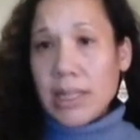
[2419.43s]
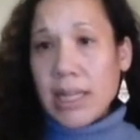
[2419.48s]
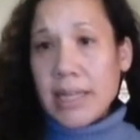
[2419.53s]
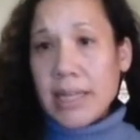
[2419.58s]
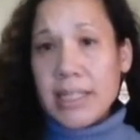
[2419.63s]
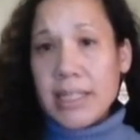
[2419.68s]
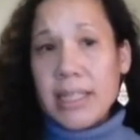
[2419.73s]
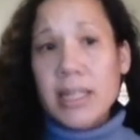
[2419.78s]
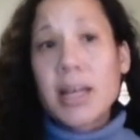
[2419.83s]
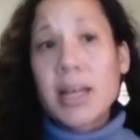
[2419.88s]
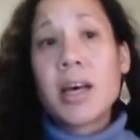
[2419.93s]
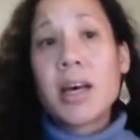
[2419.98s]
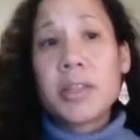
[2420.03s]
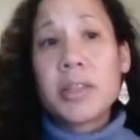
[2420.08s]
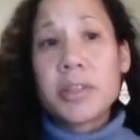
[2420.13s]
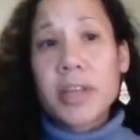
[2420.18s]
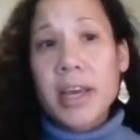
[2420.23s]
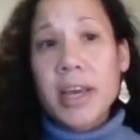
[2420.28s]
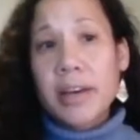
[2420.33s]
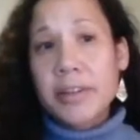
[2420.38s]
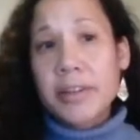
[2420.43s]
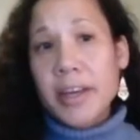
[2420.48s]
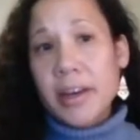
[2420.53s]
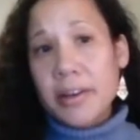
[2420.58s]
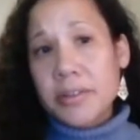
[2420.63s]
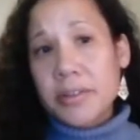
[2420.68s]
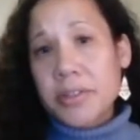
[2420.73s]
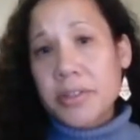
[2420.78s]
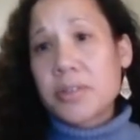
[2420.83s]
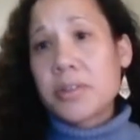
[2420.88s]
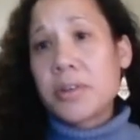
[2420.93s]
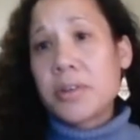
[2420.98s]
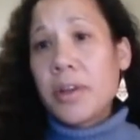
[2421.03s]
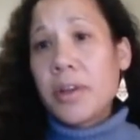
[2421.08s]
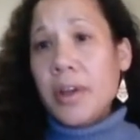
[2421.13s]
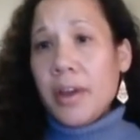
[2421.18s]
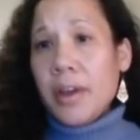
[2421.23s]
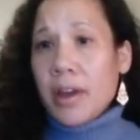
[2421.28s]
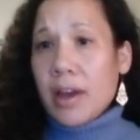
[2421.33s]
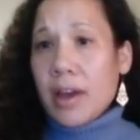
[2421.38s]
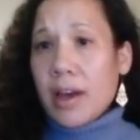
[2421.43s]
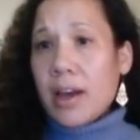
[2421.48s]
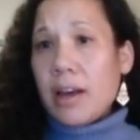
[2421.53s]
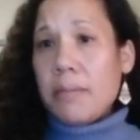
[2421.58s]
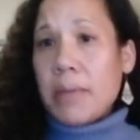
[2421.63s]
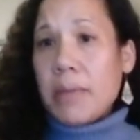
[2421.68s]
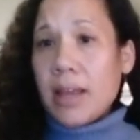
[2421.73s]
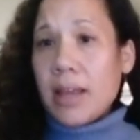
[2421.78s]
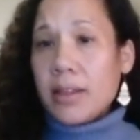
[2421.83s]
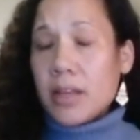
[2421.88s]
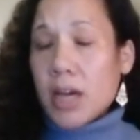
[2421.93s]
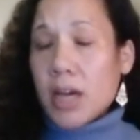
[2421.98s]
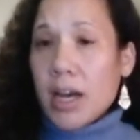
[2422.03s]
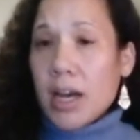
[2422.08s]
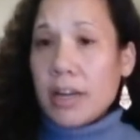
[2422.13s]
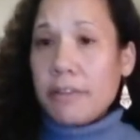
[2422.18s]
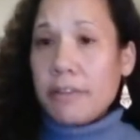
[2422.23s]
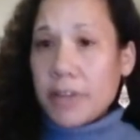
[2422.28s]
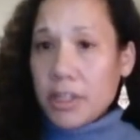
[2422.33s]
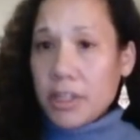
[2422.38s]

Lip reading: Latina on the county council, and the kind of